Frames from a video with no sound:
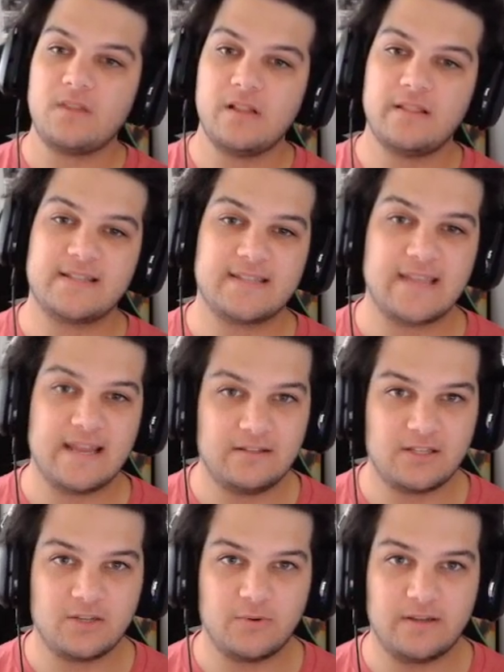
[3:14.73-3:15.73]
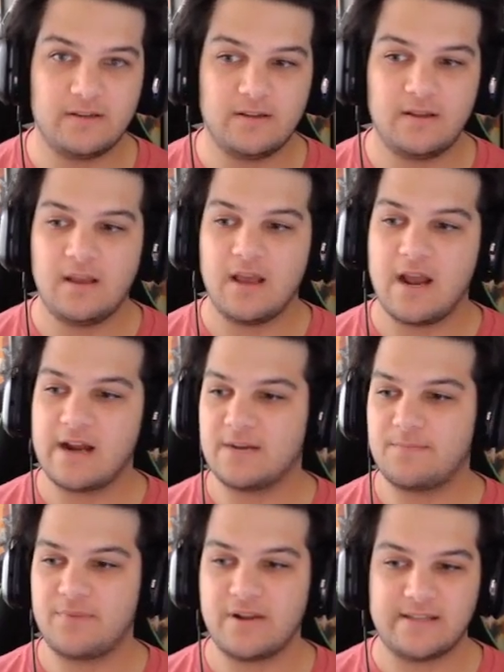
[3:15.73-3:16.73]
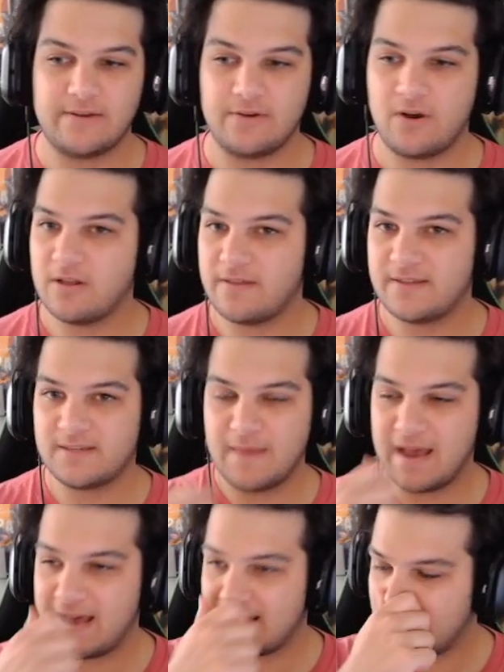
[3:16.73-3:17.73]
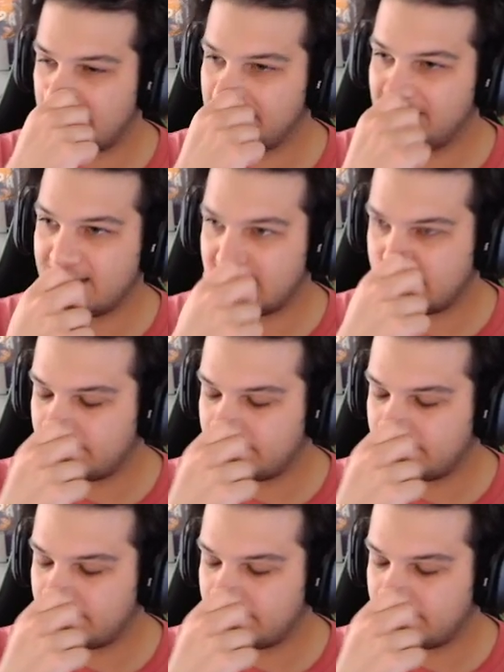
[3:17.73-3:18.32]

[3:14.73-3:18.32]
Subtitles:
let's get into it. I'm going to break down all of this math. I'm like